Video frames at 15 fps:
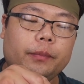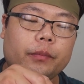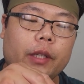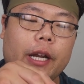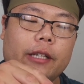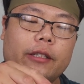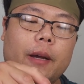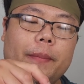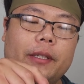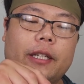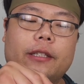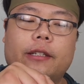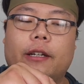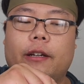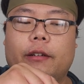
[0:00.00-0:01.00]
And I saw
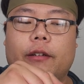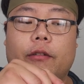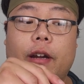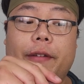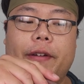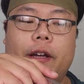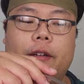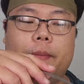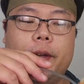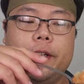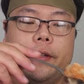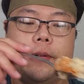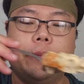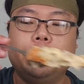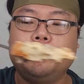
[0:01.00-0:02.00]
biscuits and gravy on the
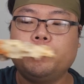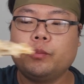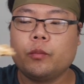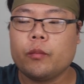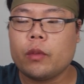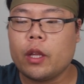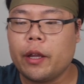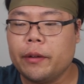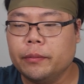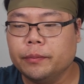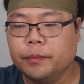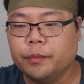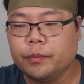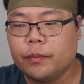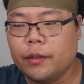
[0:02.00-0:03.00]
menu.
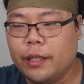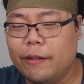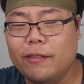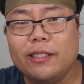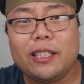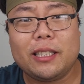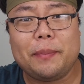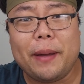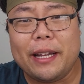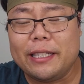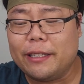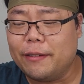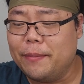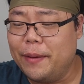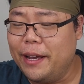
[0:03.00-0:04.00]
It was
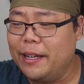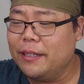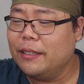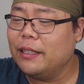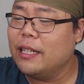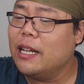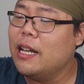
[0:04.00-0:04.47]
expensive, man.